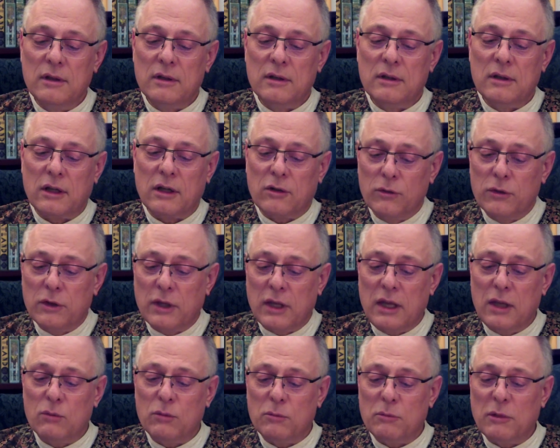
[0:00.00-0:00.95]
I told the
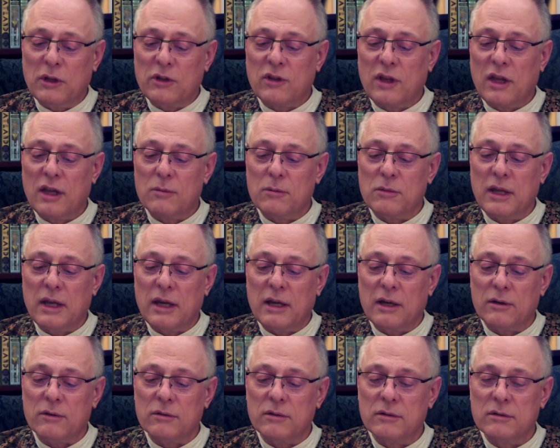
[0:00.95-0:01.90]
king we must cut him
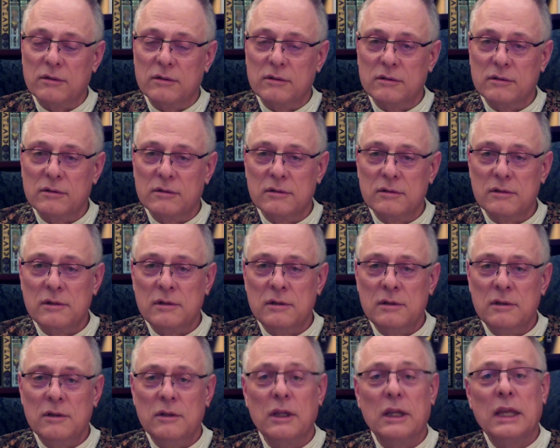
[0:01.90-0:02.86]
down.
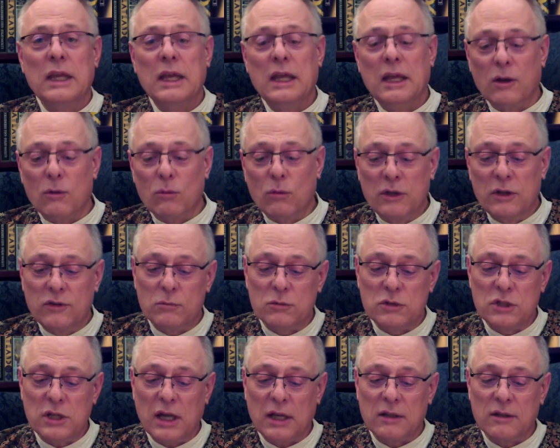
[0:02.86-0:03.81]
The king at once
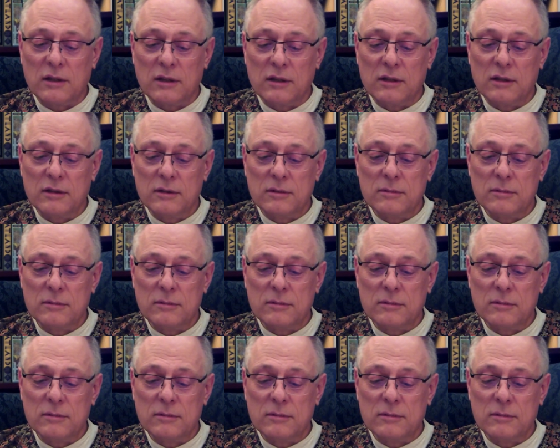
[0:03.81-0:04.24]
objected.